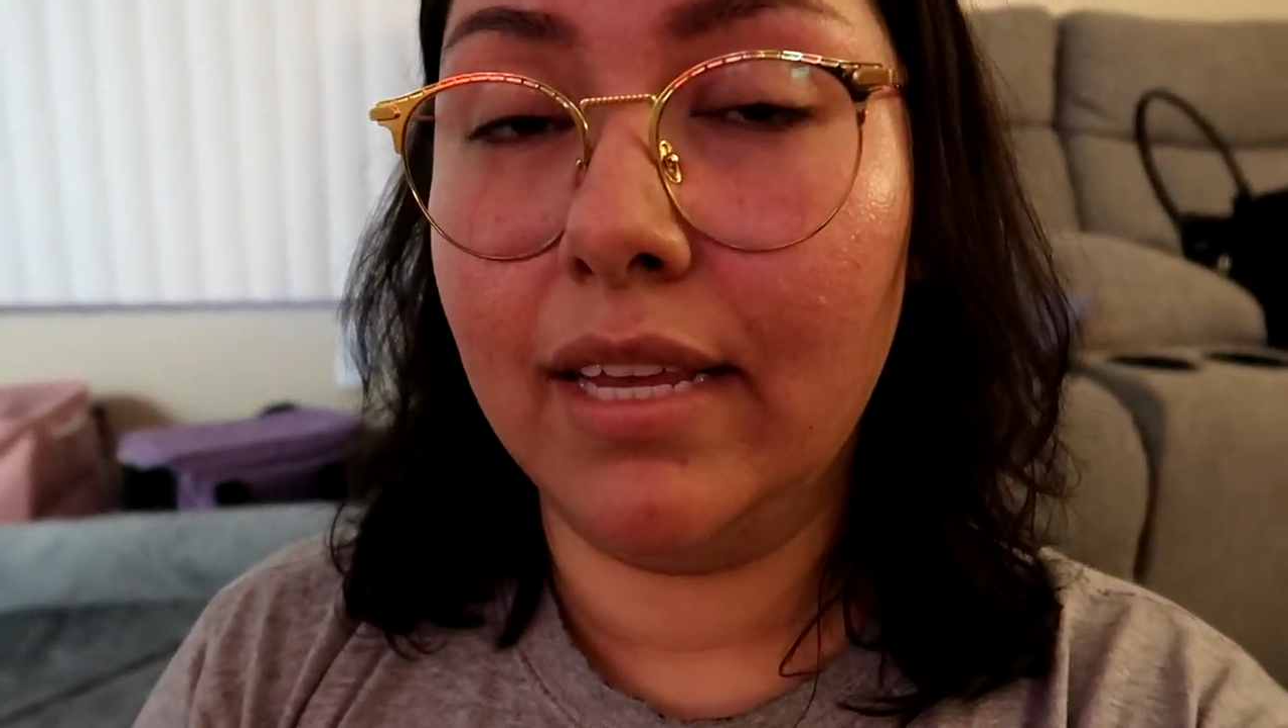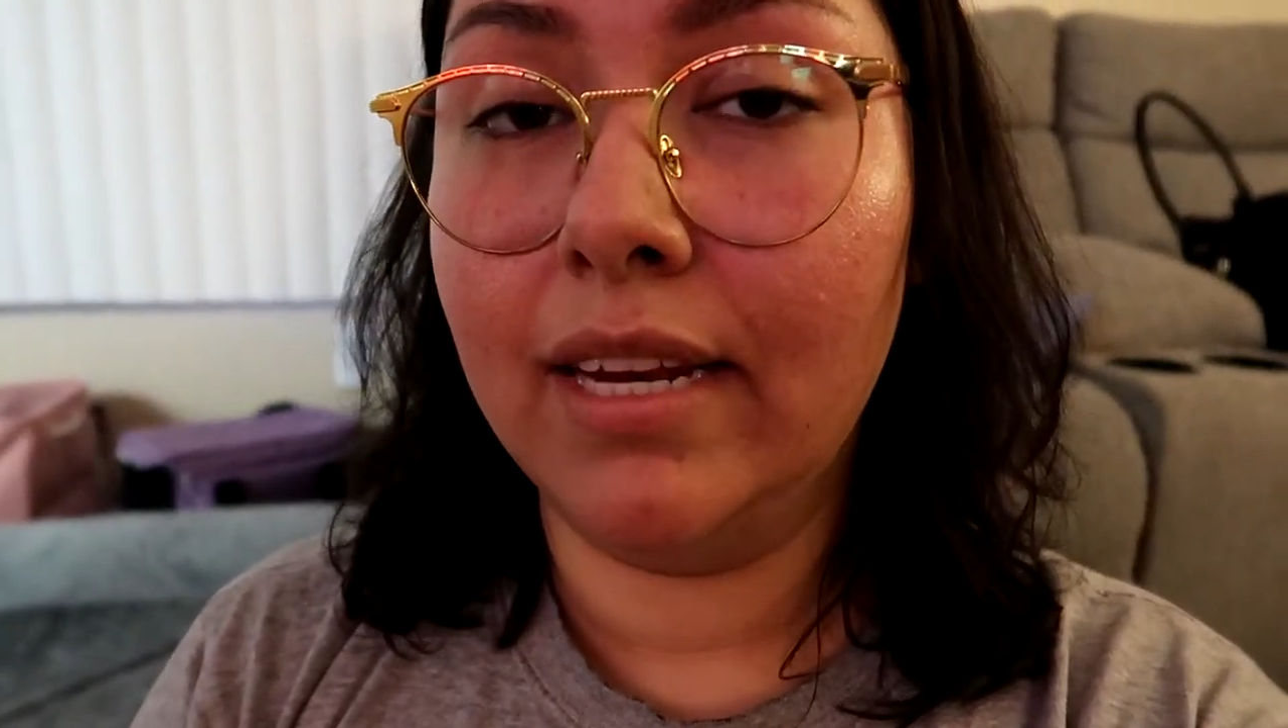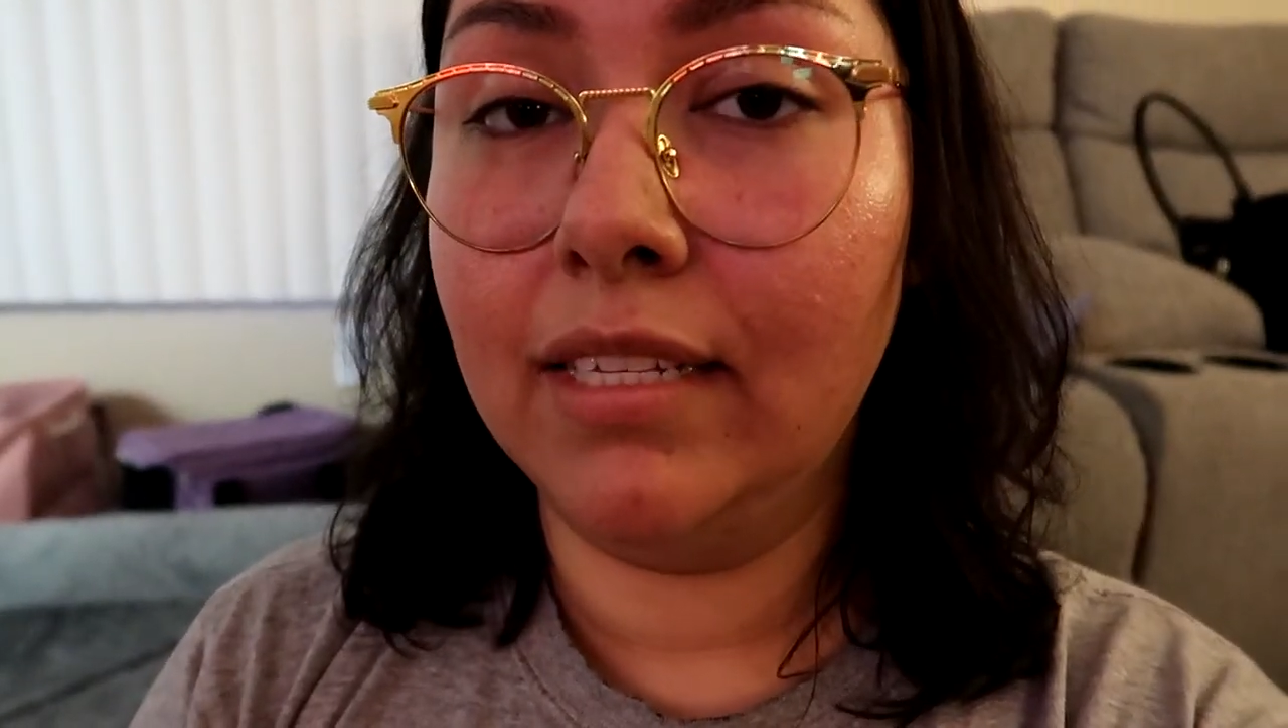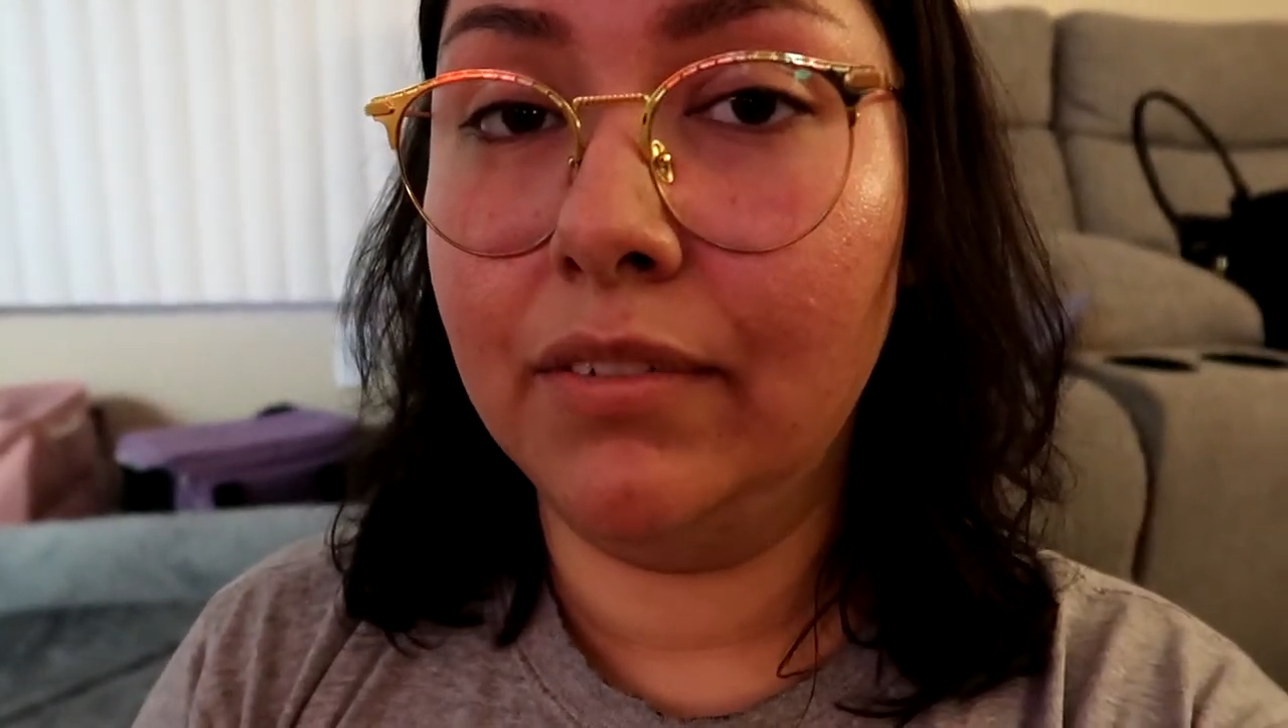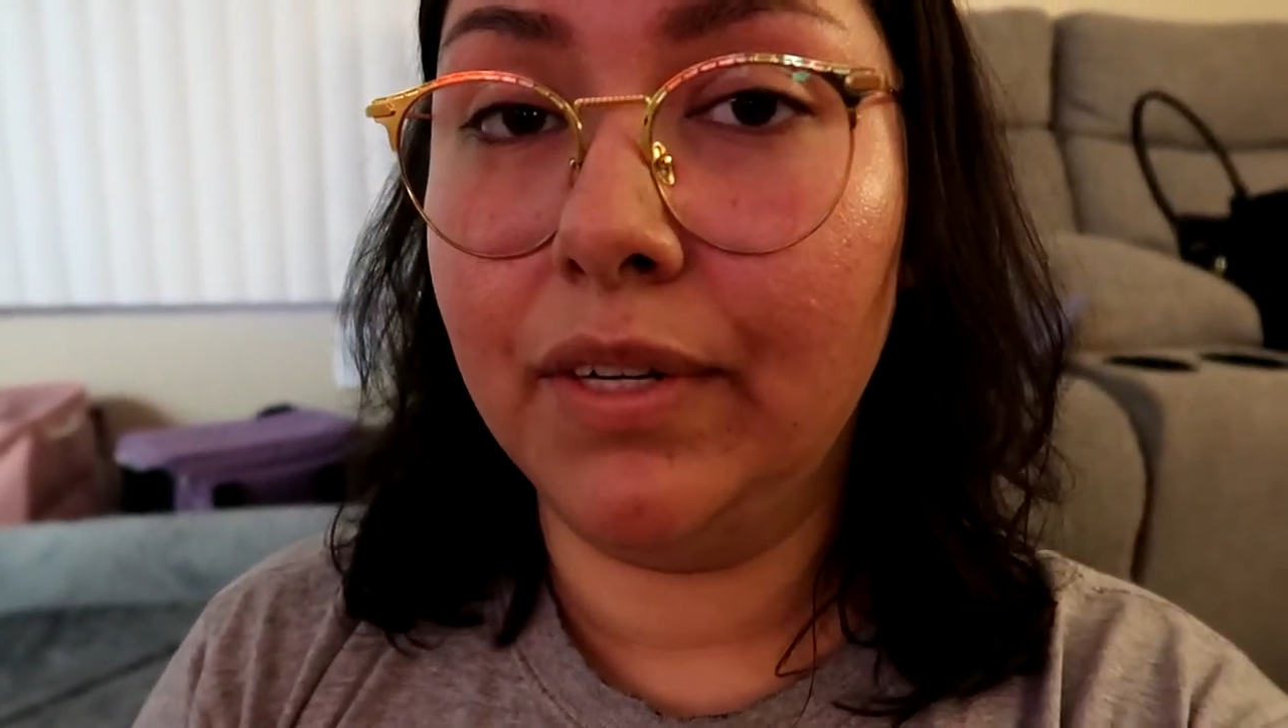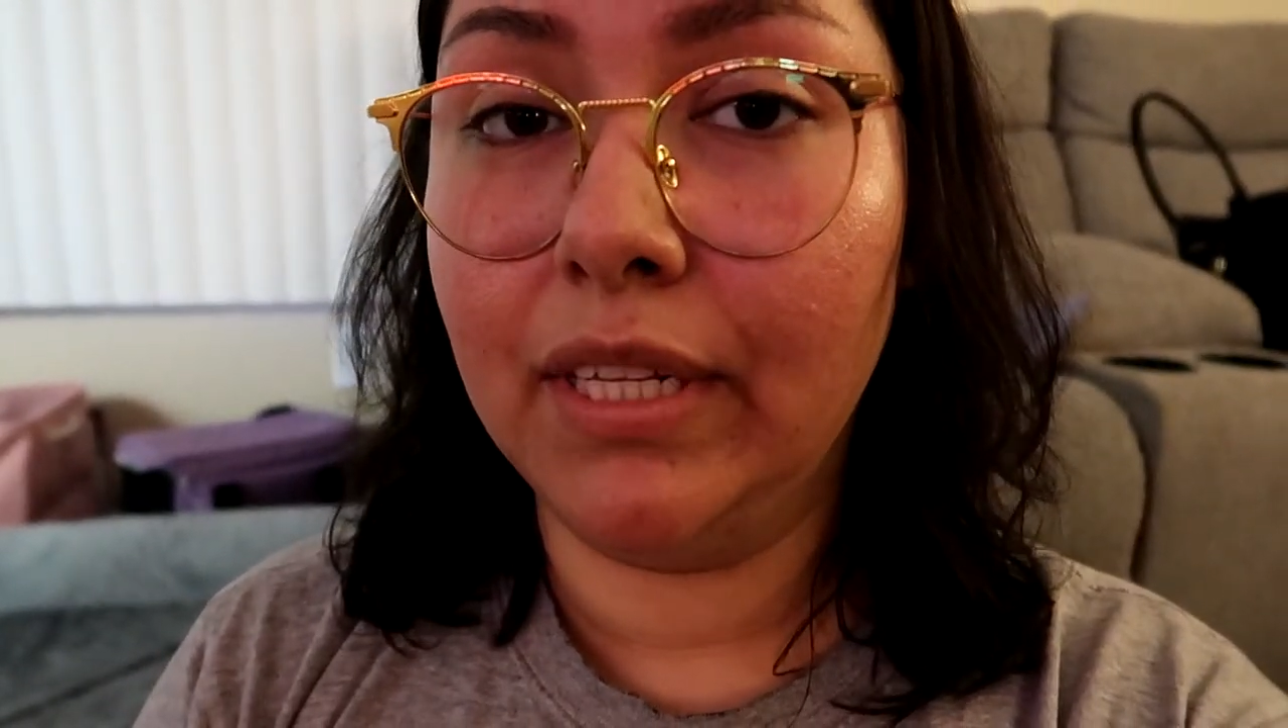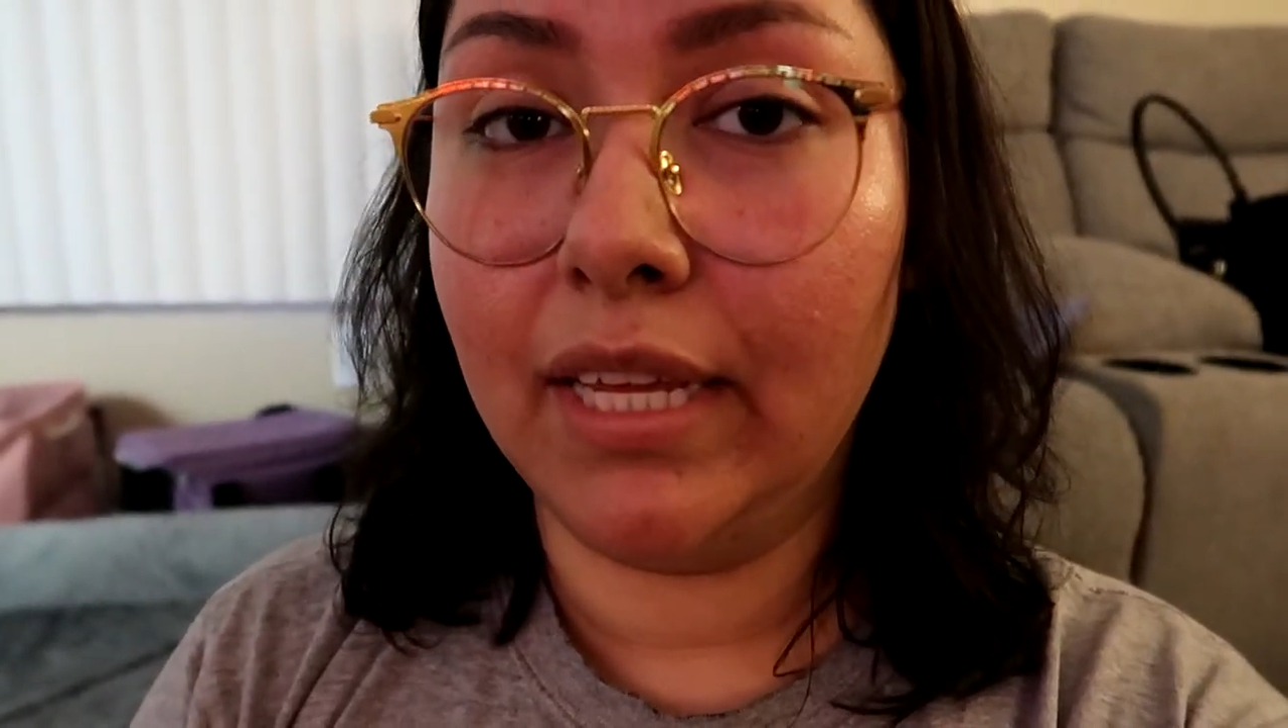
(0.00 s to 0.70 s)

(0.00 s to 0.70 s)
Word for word: it is very